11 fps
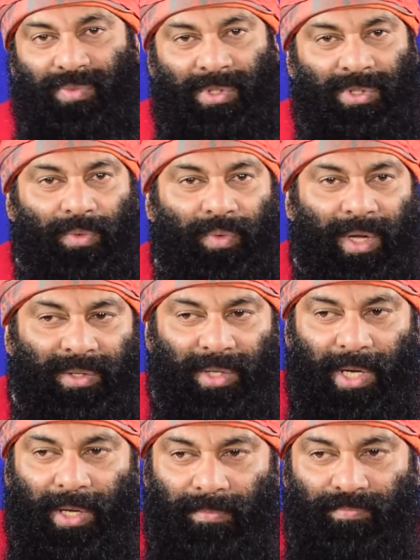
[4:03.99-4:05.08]
When they went
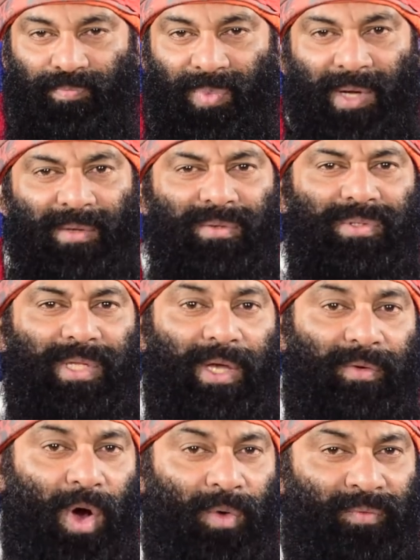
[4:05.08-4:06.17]
there, they
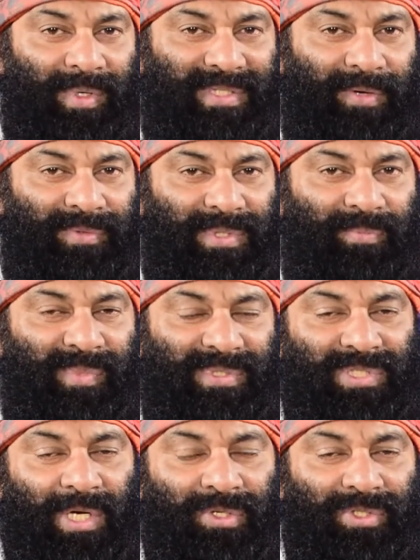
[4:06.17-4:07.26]
were always having some
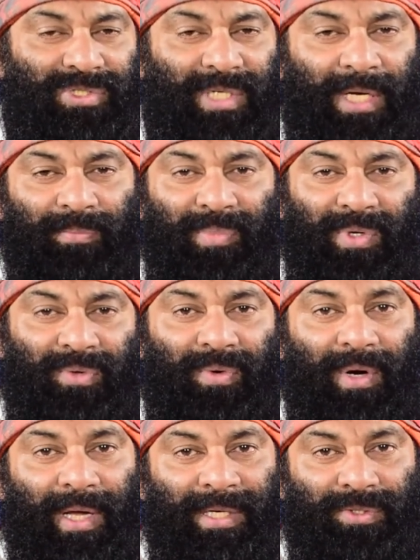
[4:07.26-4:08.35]
misunderstanding between
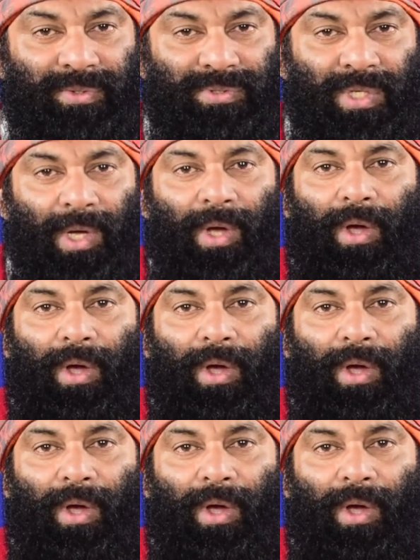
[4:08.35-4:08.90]
relatives.